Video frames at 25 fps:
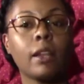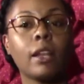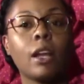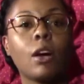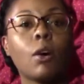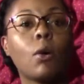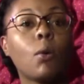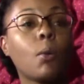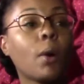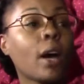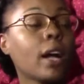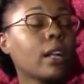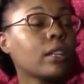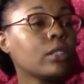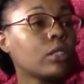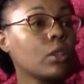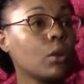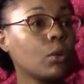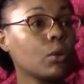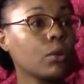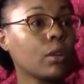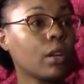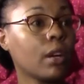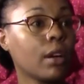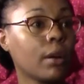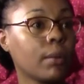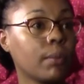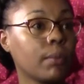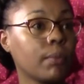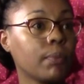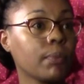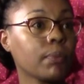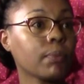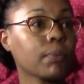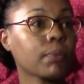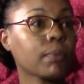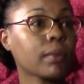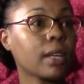Now, a
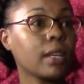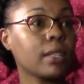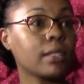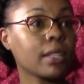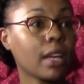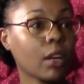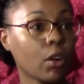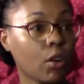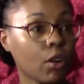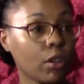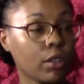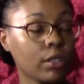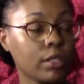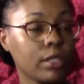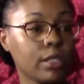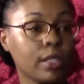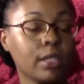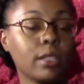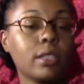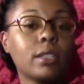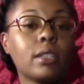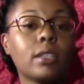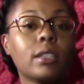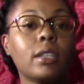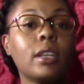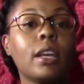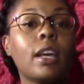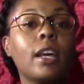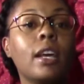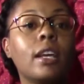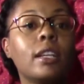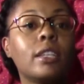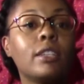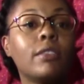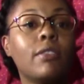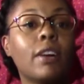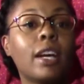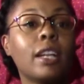well-known psychologist
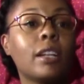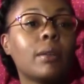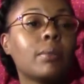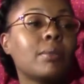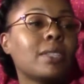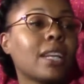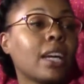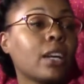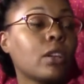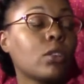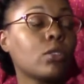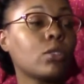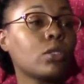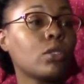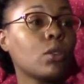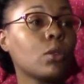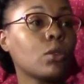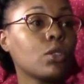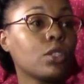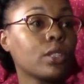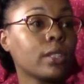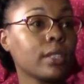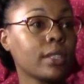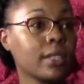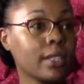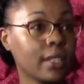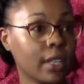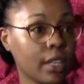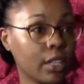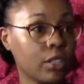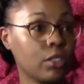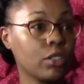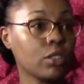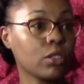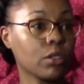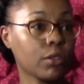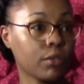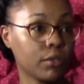developed psychosocial
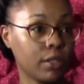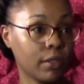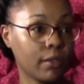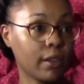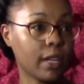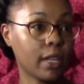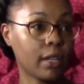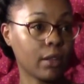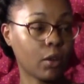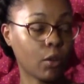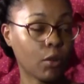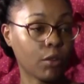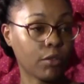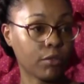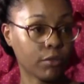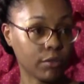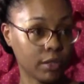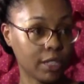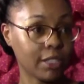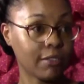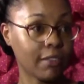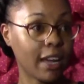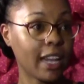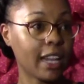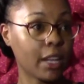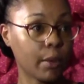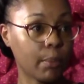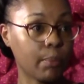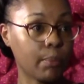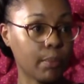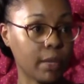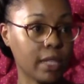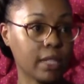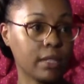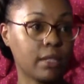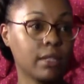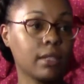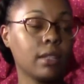stages of
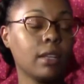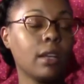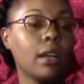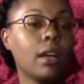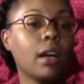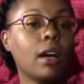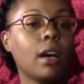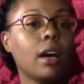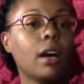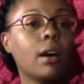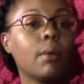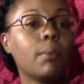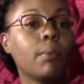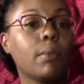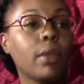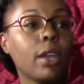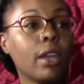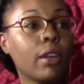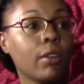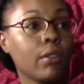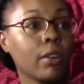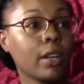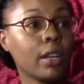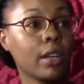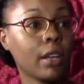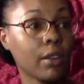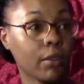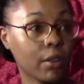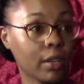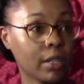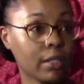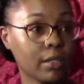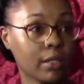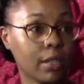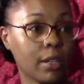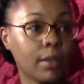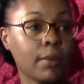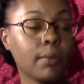development, Erik
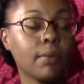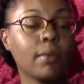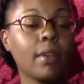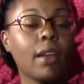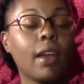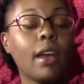Erikson,